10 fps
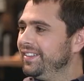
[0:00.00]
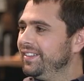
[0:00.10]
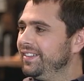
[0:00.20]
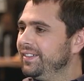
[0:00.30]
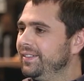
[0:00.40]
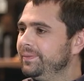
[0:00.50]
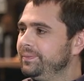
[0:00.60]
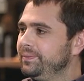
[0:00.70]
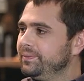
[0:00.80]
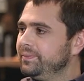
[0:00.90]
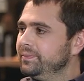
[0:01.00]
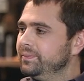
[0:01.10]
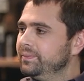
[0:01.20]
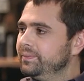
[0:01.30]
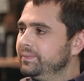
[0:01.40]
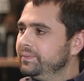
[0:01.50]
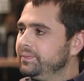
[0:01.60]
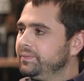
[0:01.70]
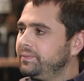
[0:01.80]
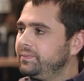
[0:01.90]

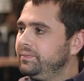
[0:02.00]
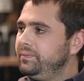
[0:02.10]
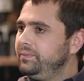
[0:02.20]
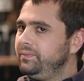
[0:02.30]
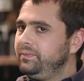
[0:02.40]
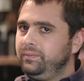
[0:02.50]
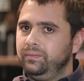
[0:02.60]
The person shown says nothing.